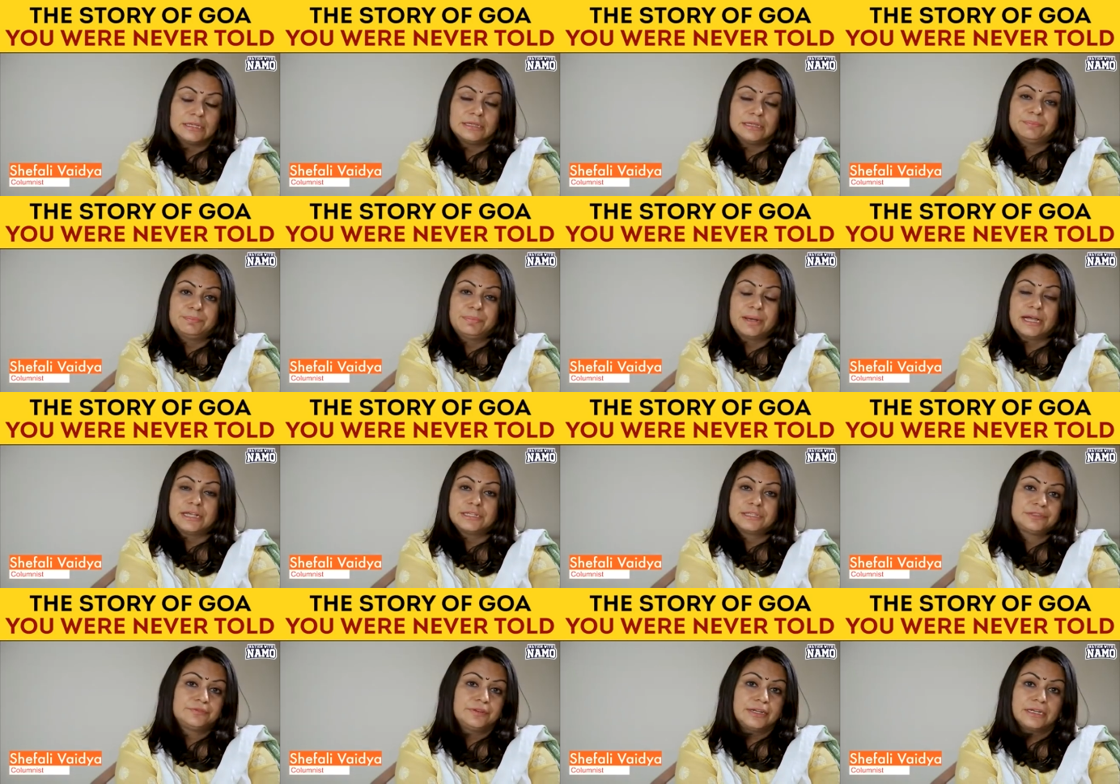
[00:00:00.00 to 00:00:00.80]
the
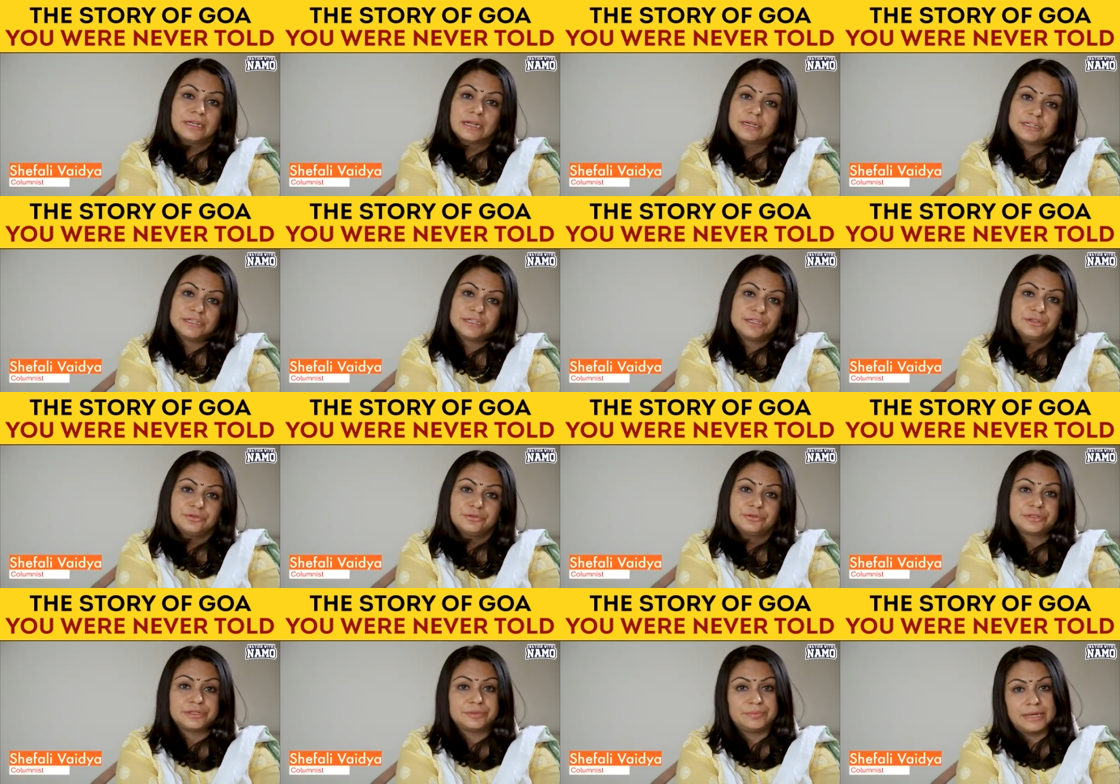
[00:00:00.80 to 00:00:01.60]
past will
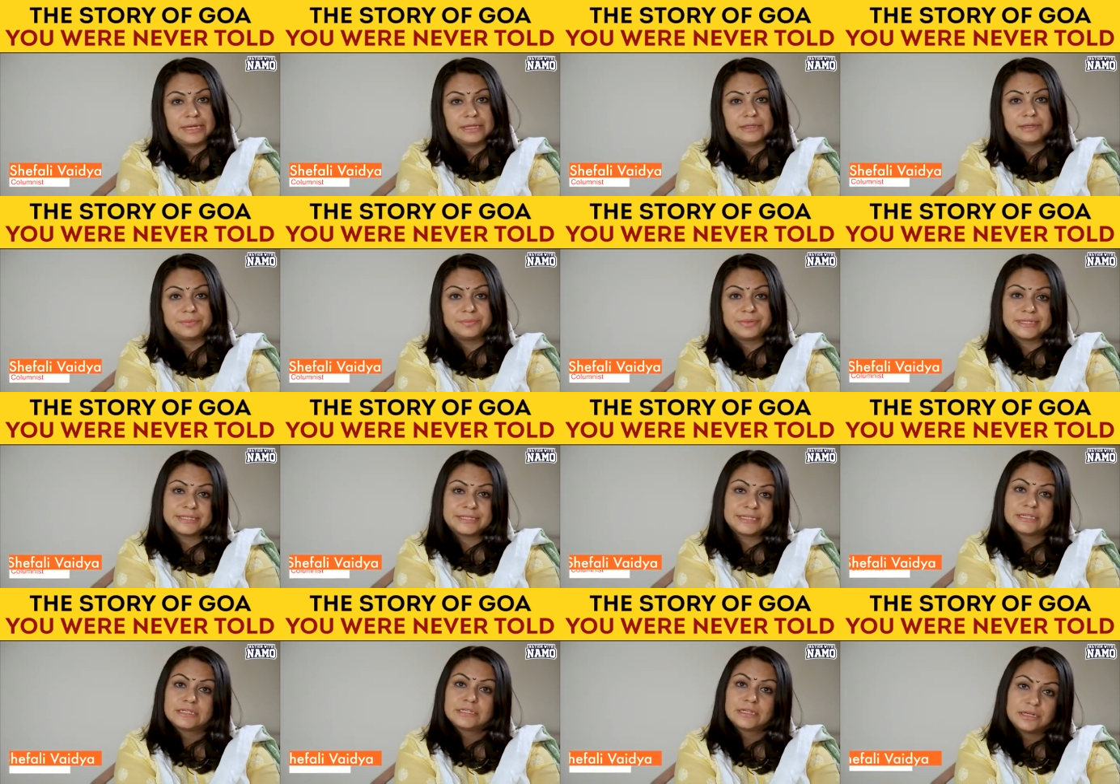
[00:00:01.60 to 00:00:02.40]
continue to remain the
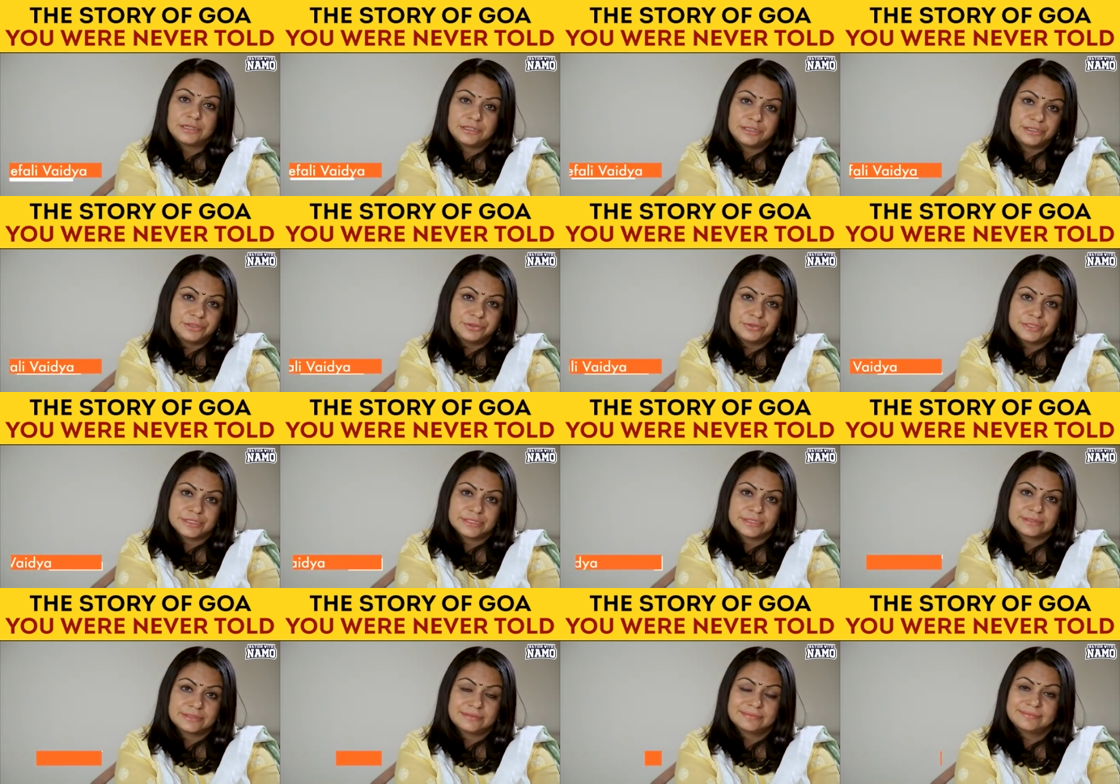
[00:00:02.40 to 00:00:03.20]
present
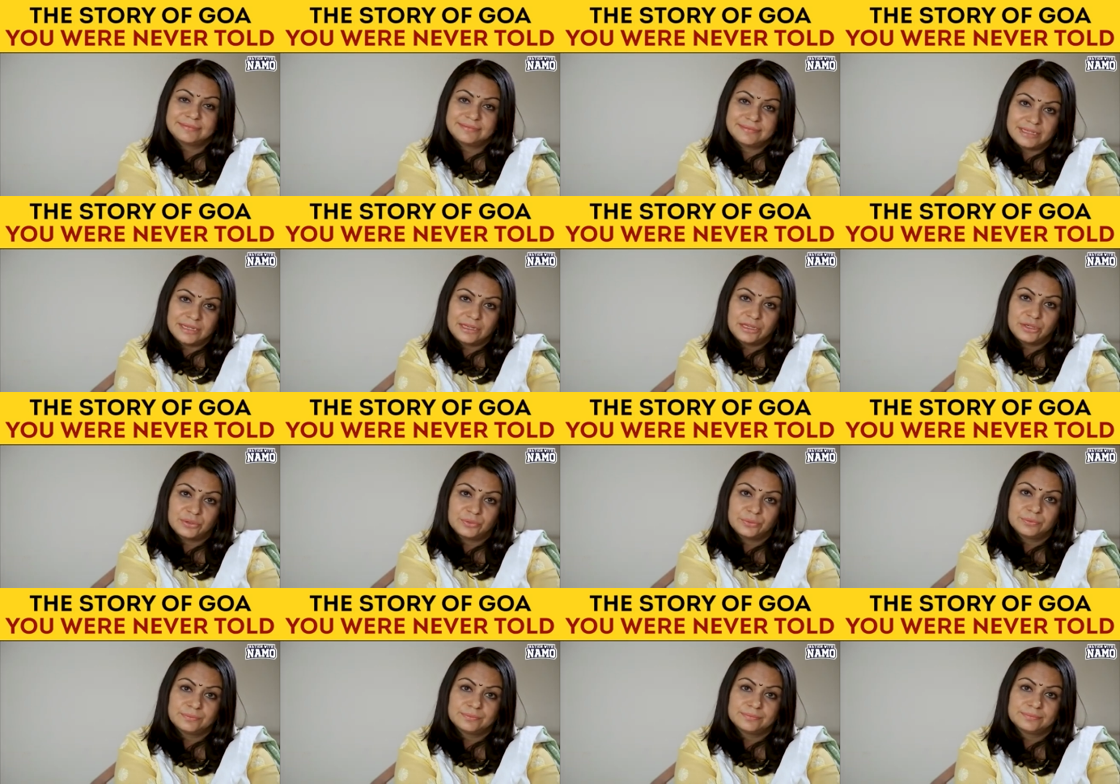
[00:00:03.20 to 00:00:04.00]
continuous. Thank you.